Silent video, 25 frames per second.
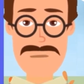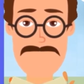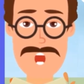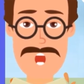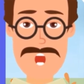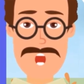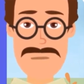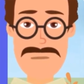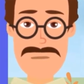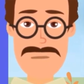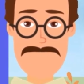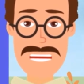
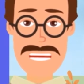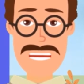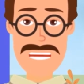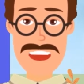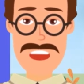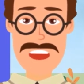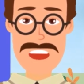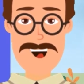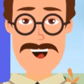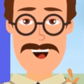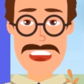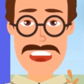four
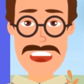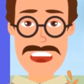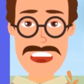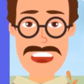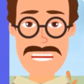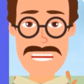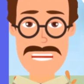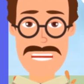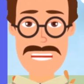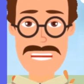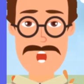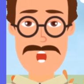point one
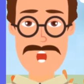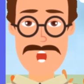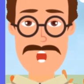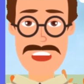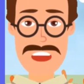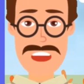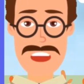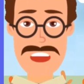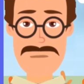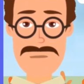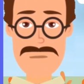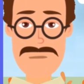five,
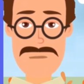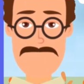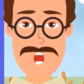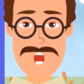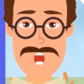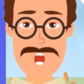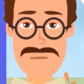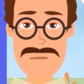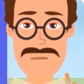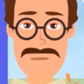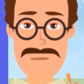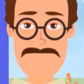
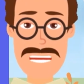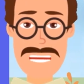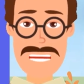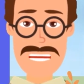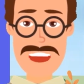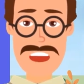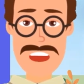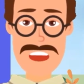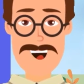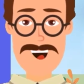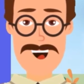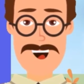as the next
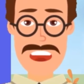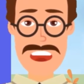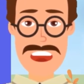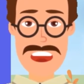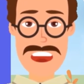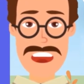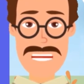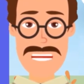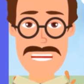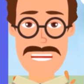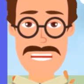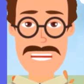digit,
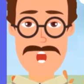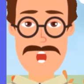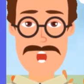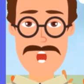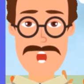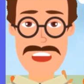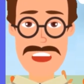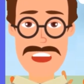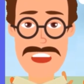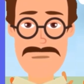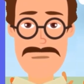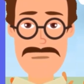one,
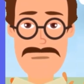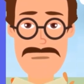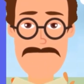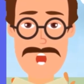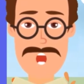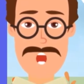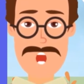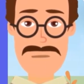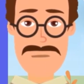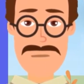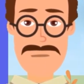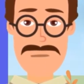is less
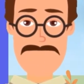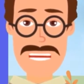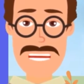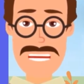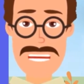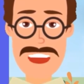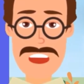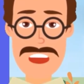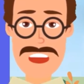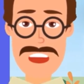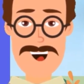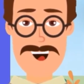than
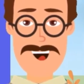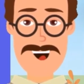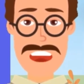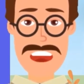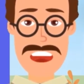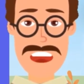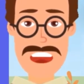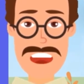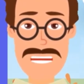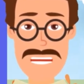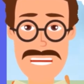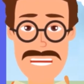five.
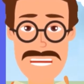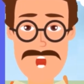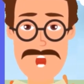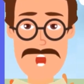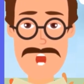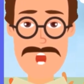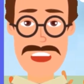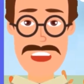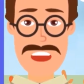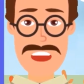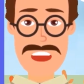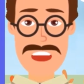
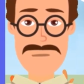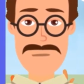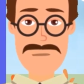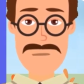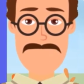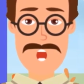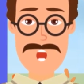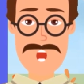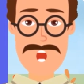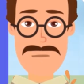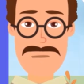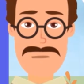And if we
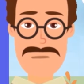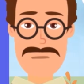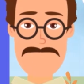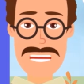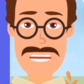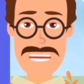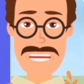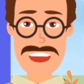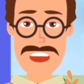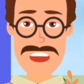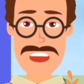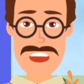want to
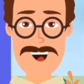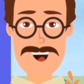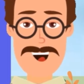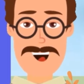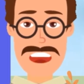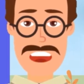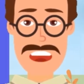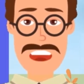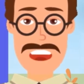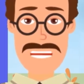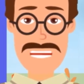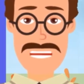round
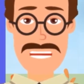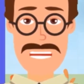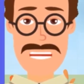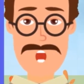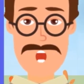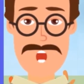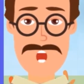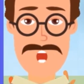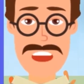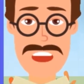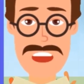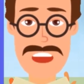three point one
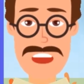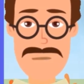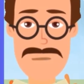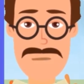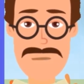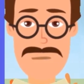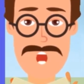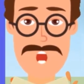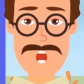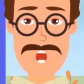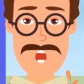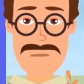seven
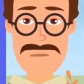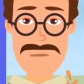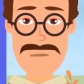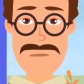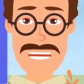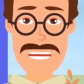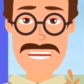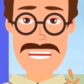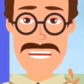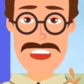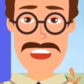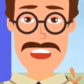three
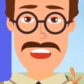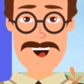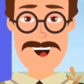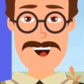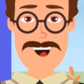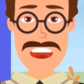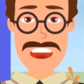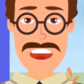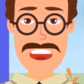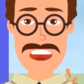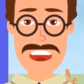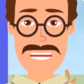six to
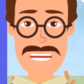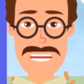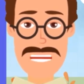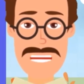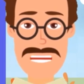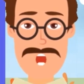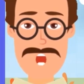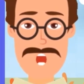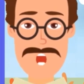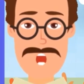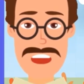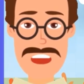the nearest
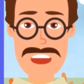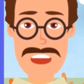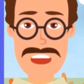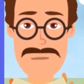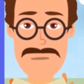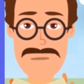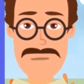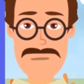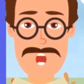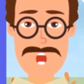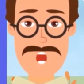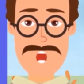tenth,
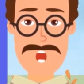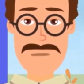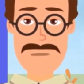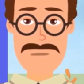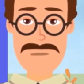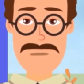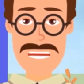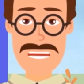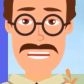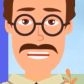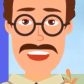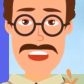
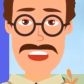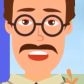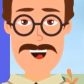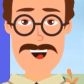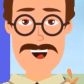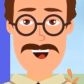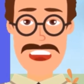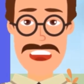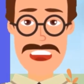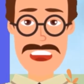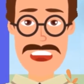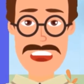the
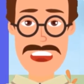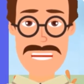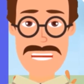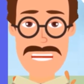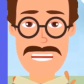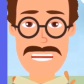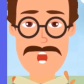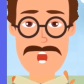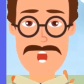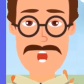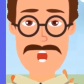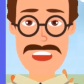answer is
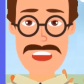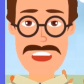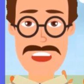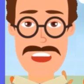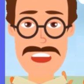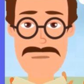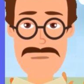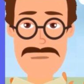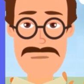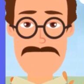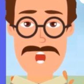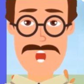three
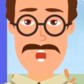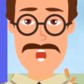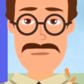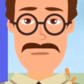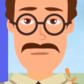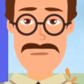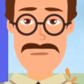point two.